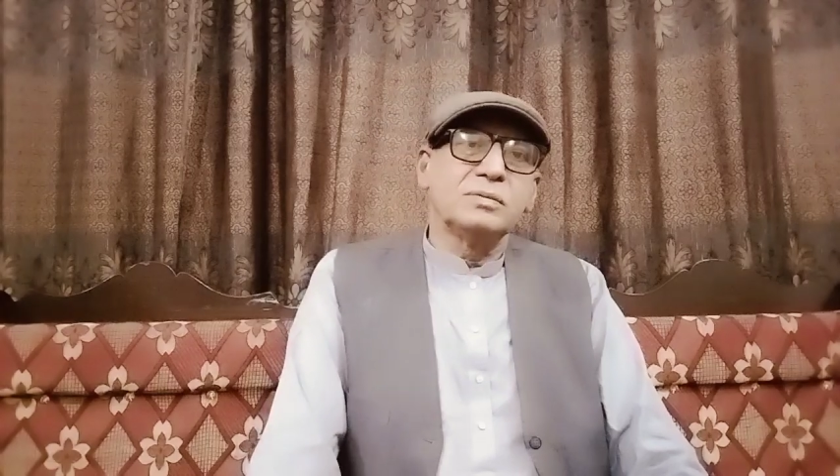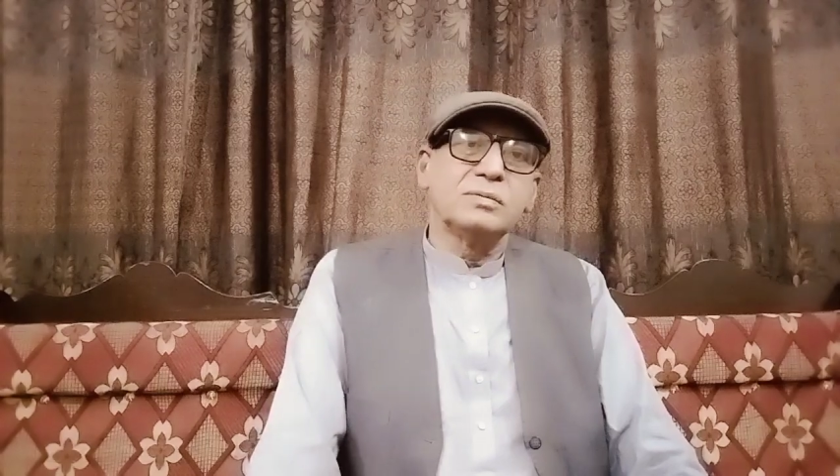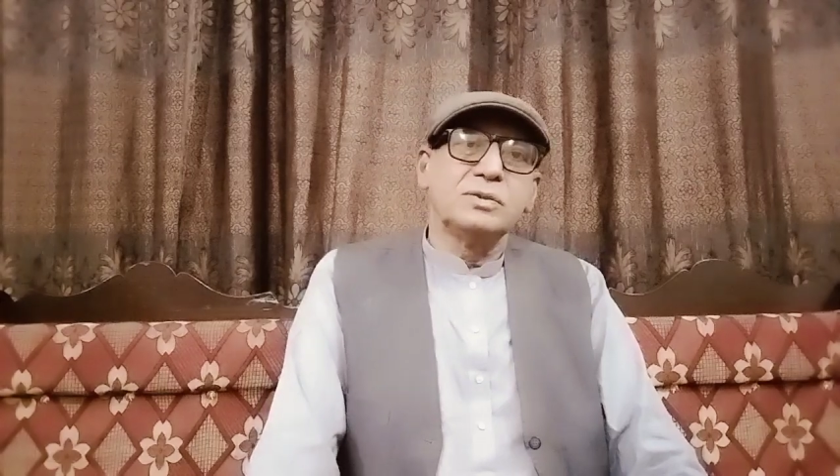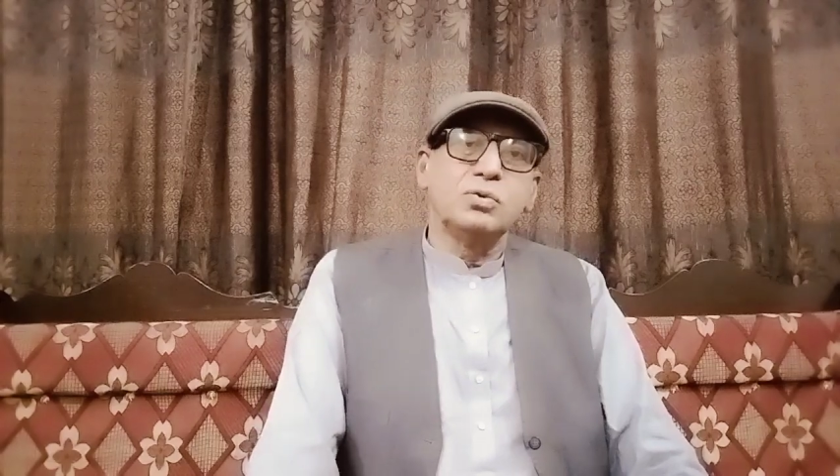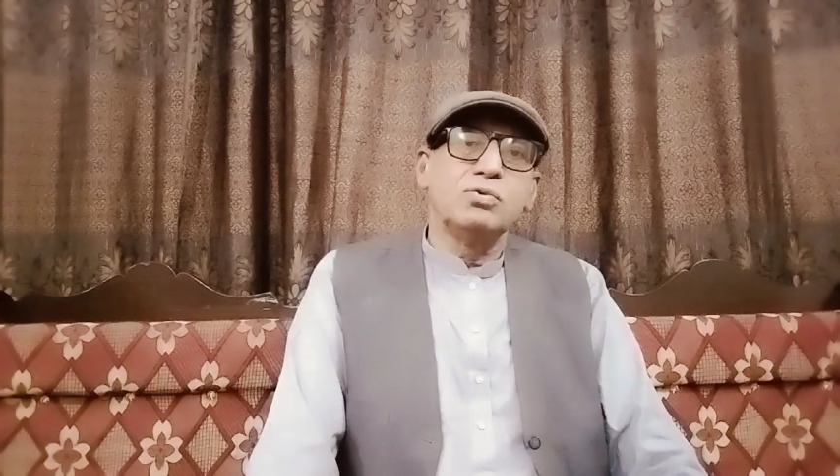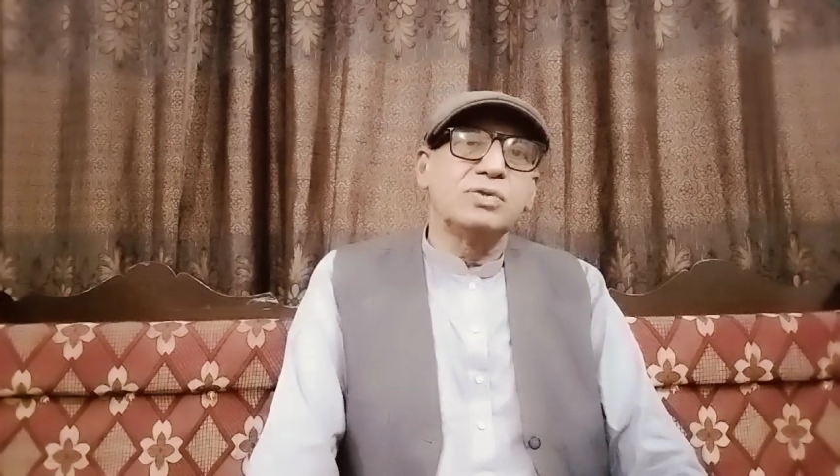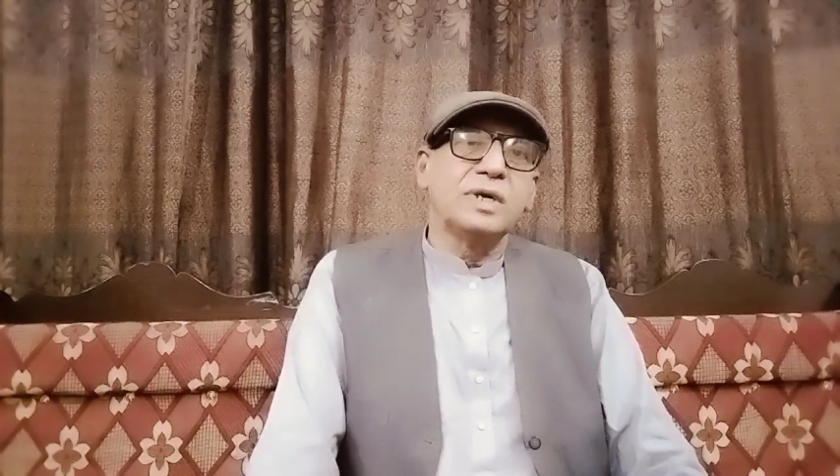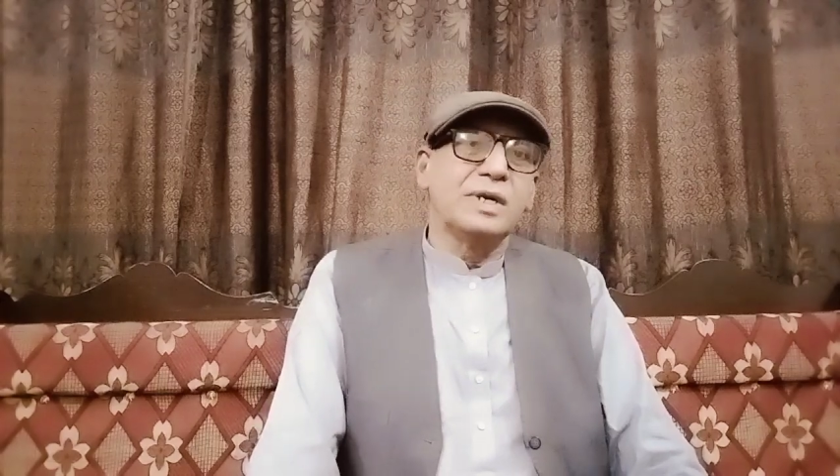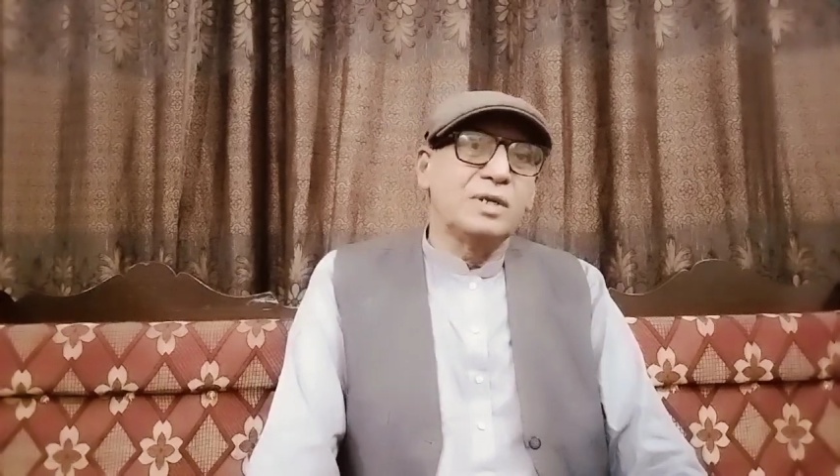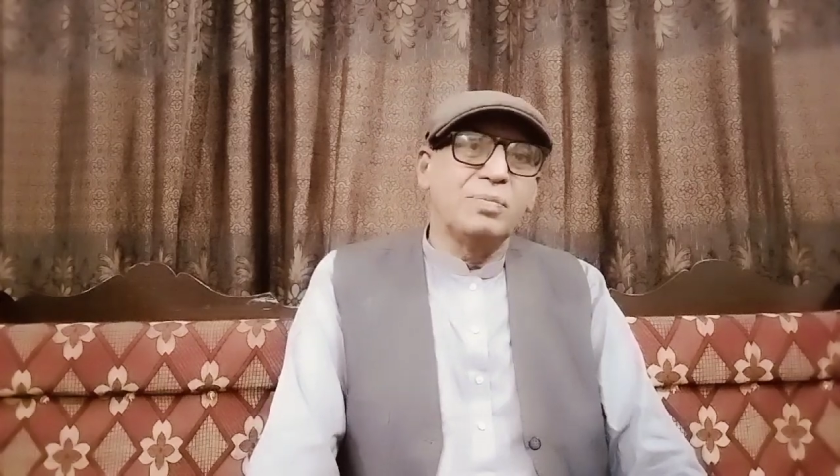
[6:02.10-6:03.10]
use the
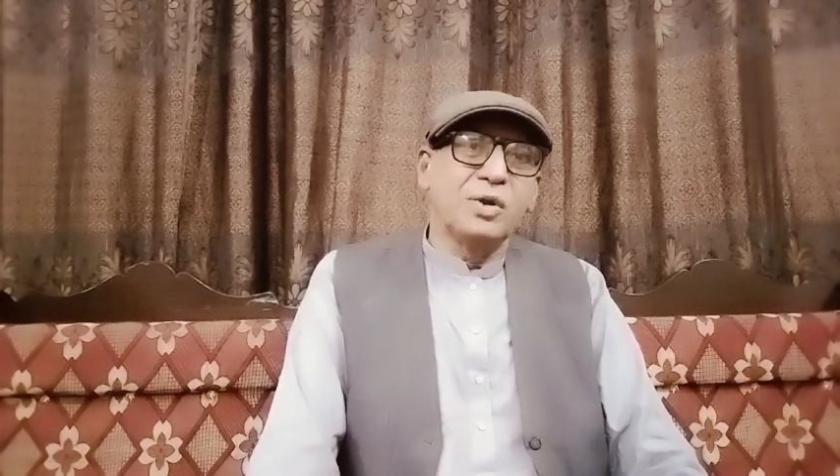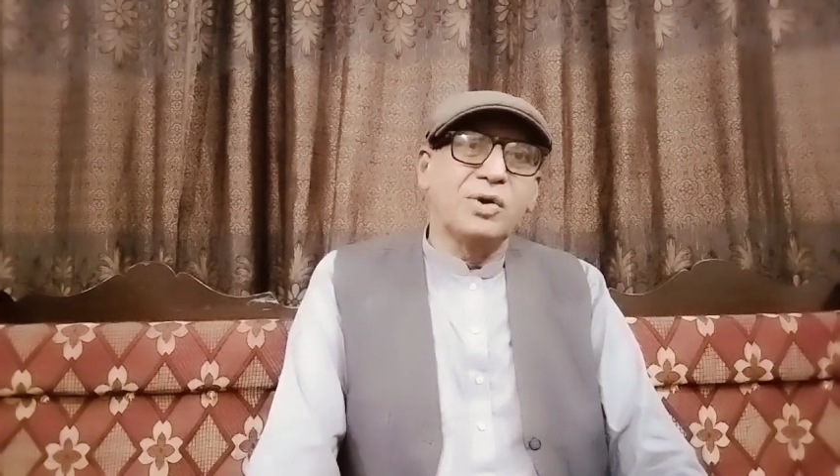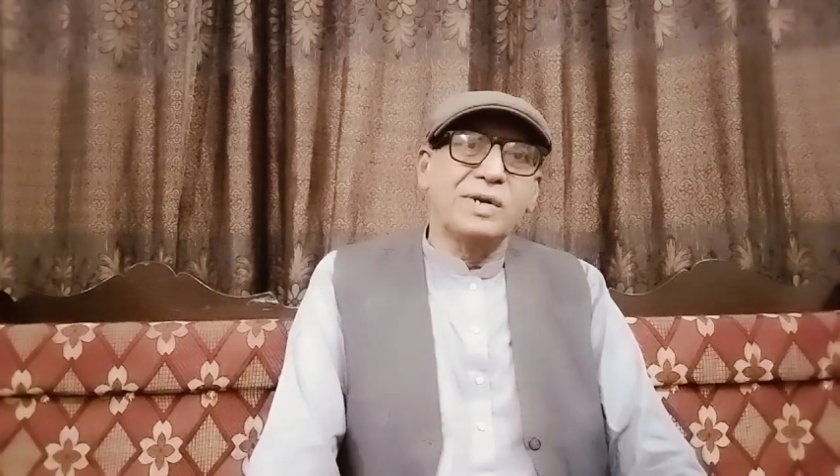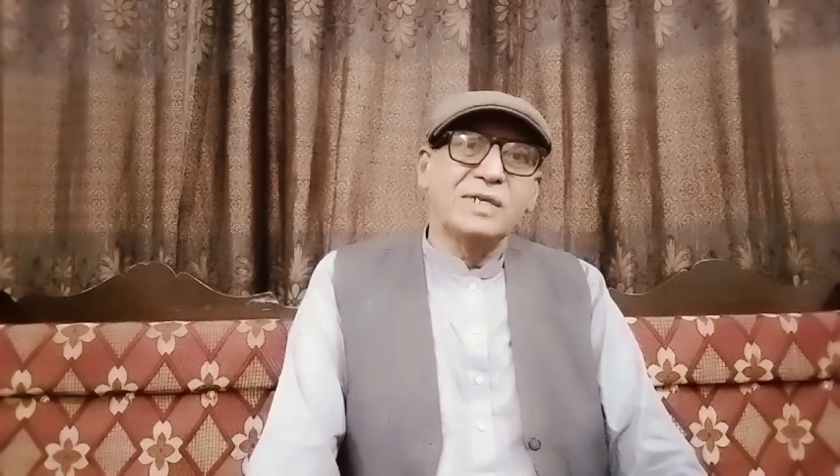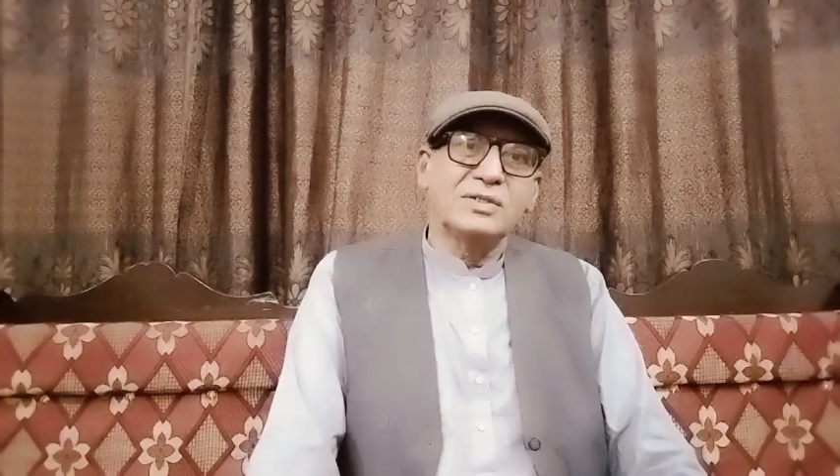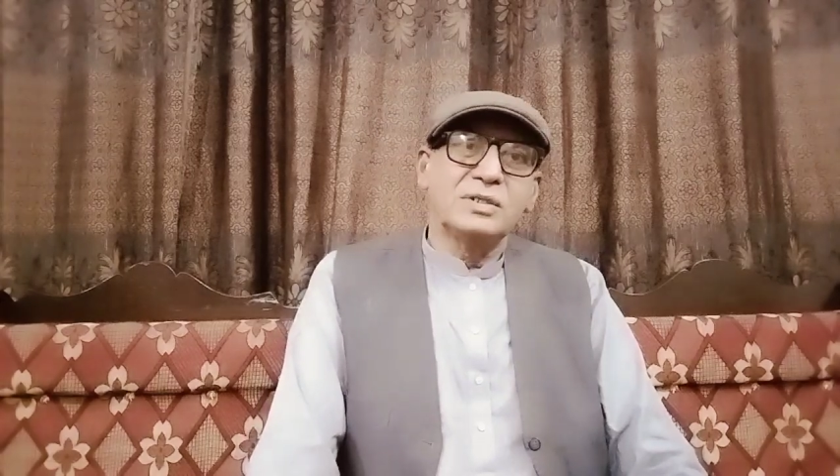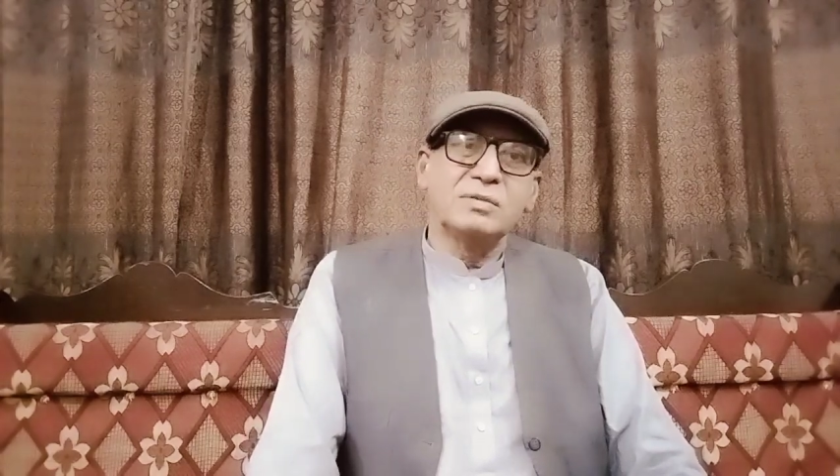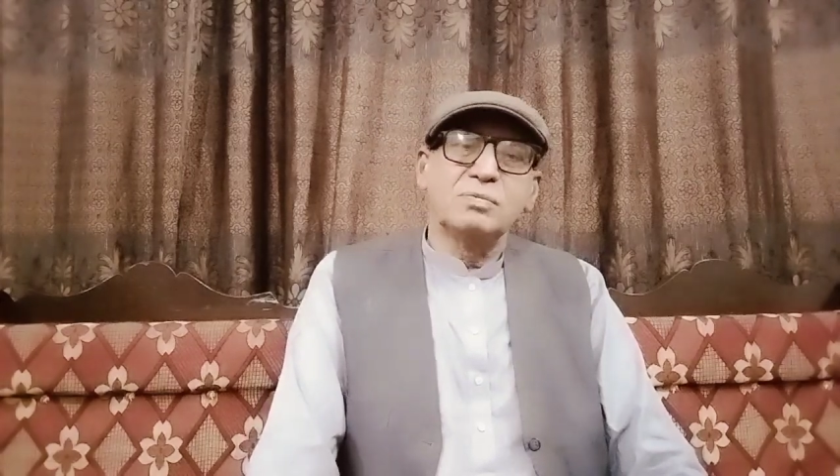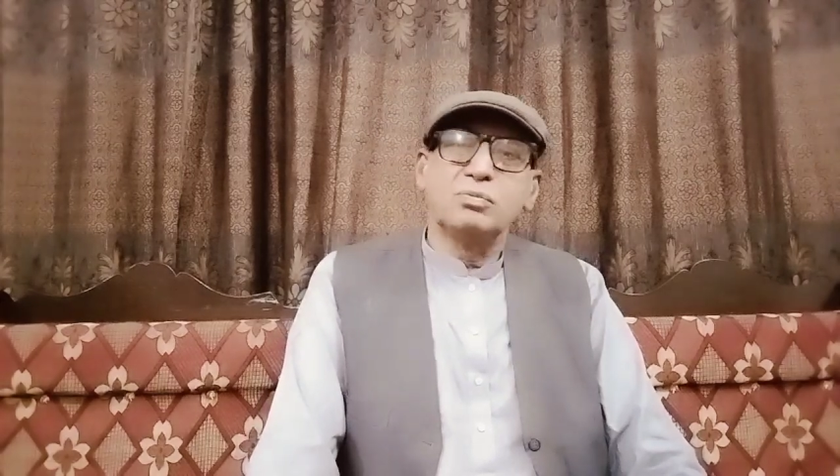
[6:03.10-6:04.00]
antibiotics.